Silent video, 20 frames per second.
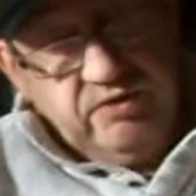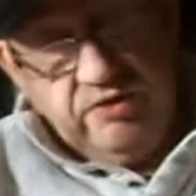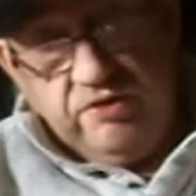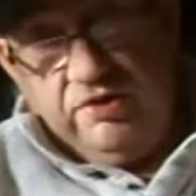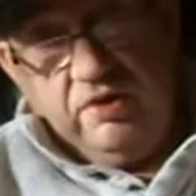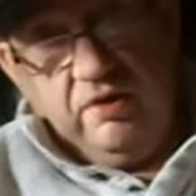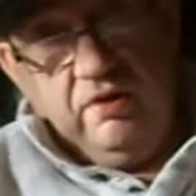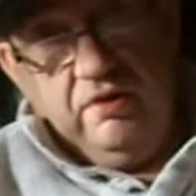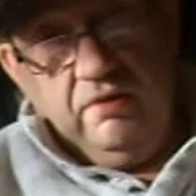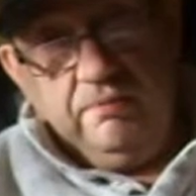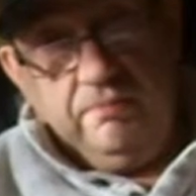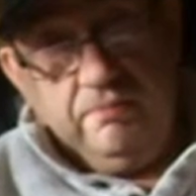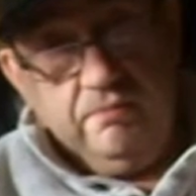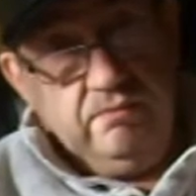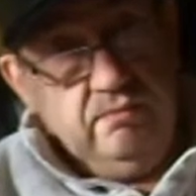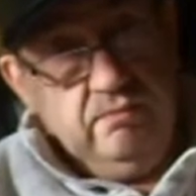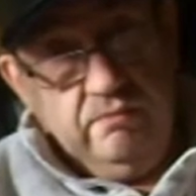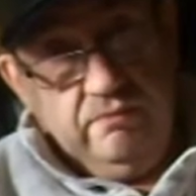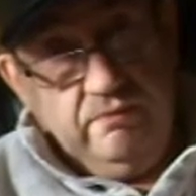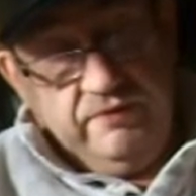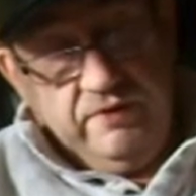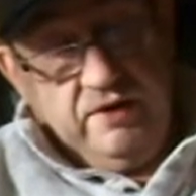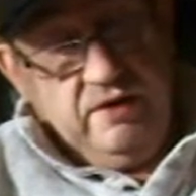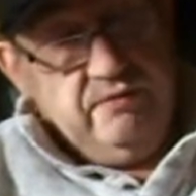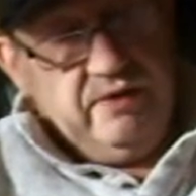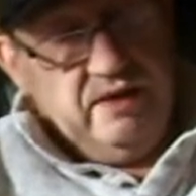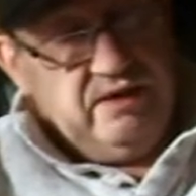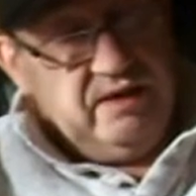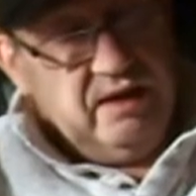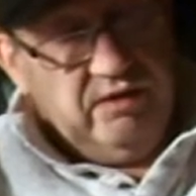just the
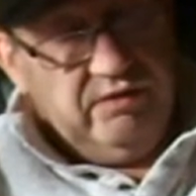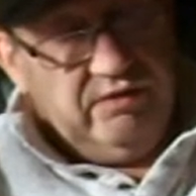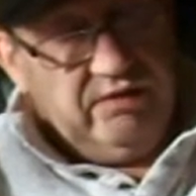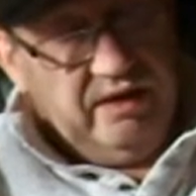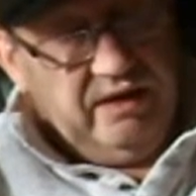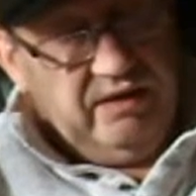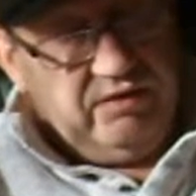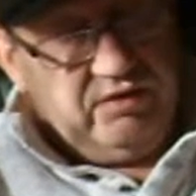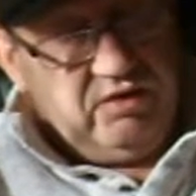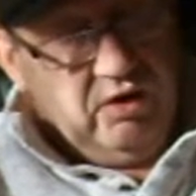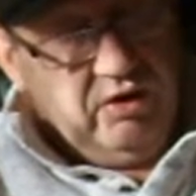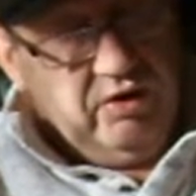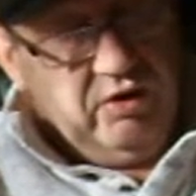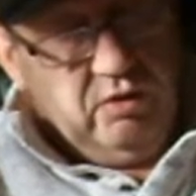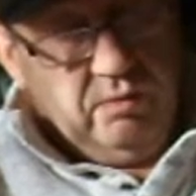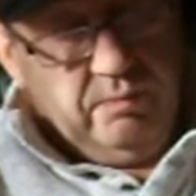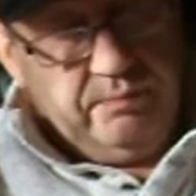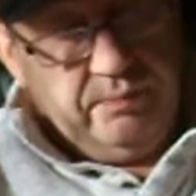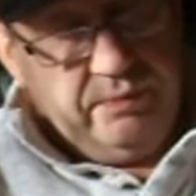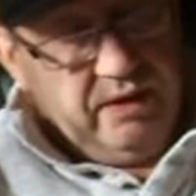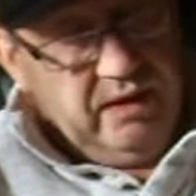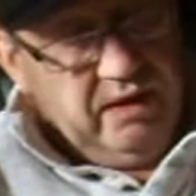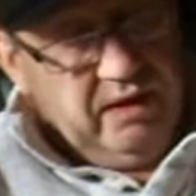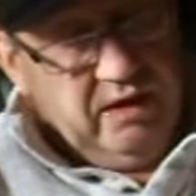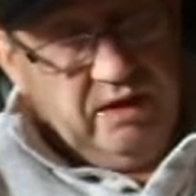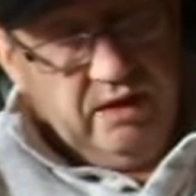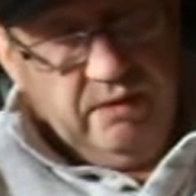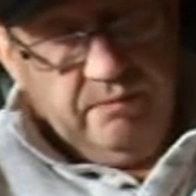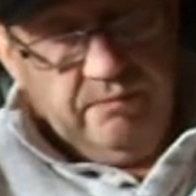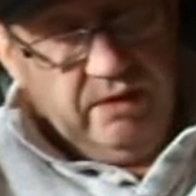few videos that he's got up
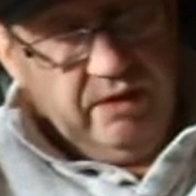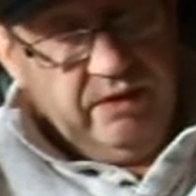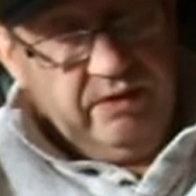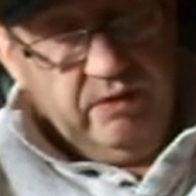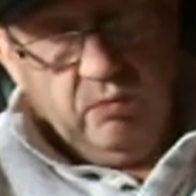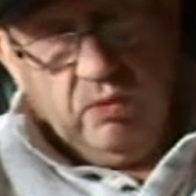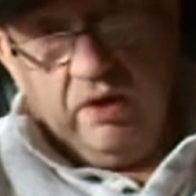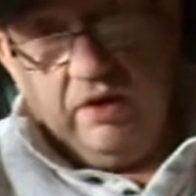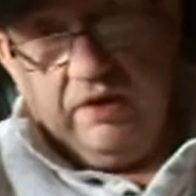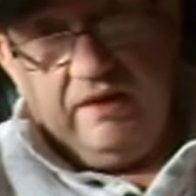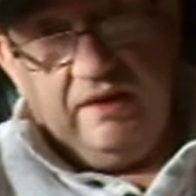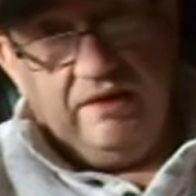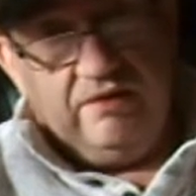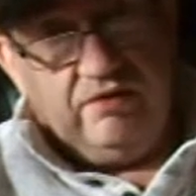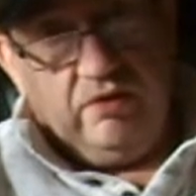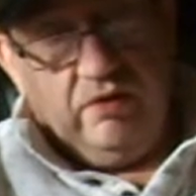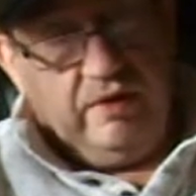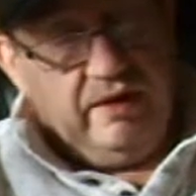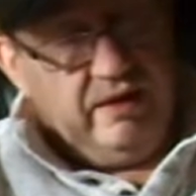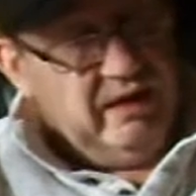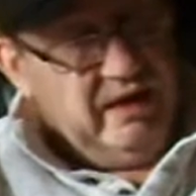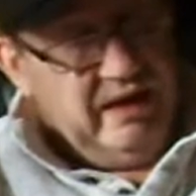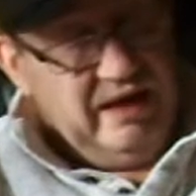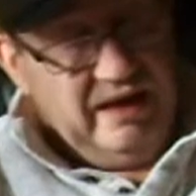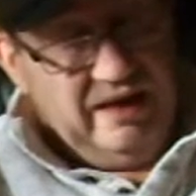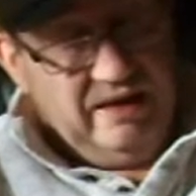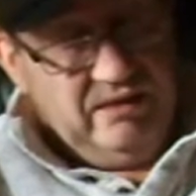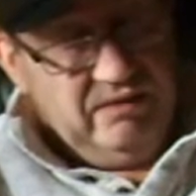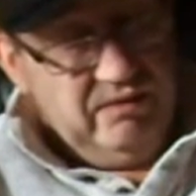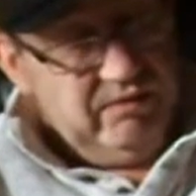um, and the work he's doing,
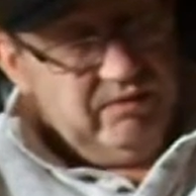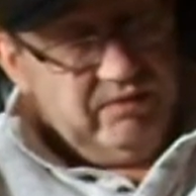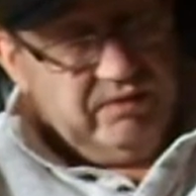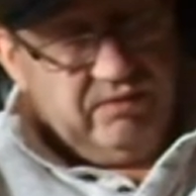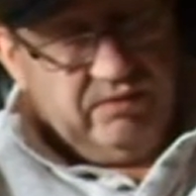he,